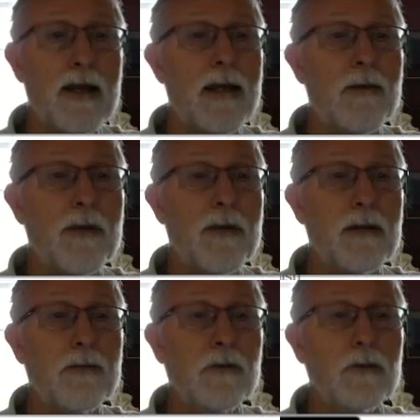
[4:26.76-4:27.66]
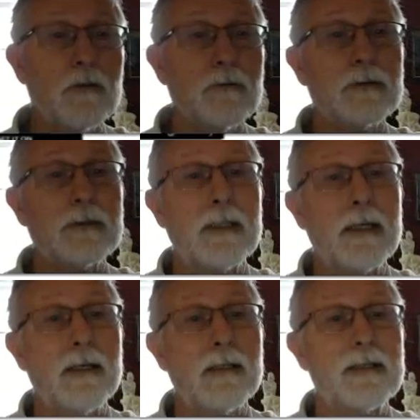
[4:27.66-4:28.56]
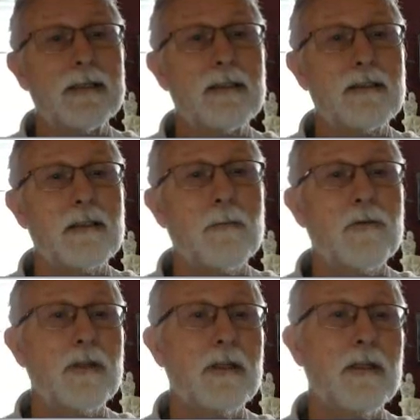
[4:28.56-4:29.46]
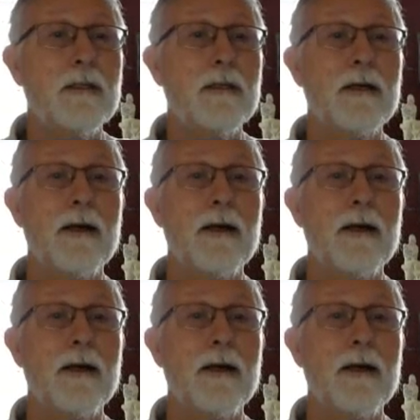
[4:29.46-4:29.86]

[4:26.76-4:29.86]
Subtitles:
And then if you're, like I said, some of the